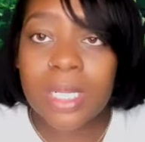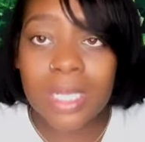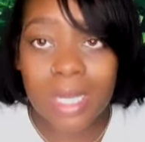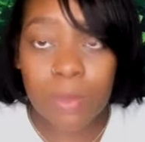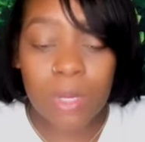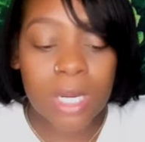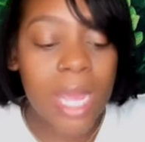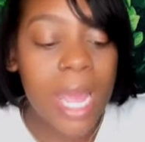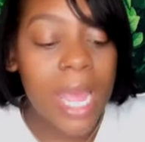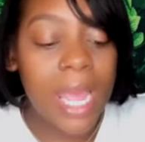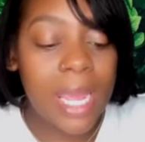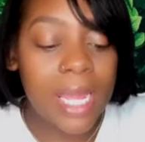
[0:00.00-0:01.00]
clean one,
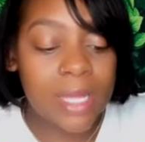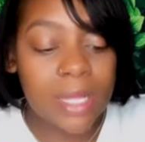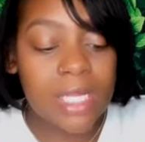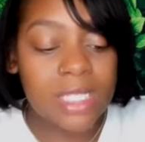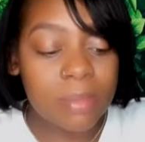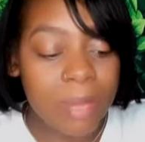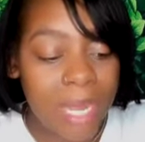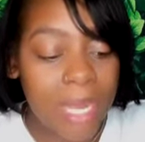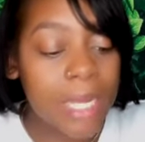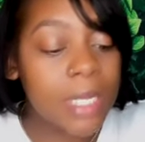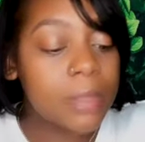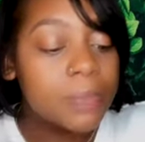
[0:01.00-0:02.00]
in his
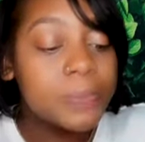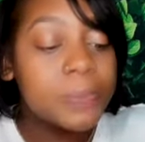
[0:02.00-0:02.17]
bag.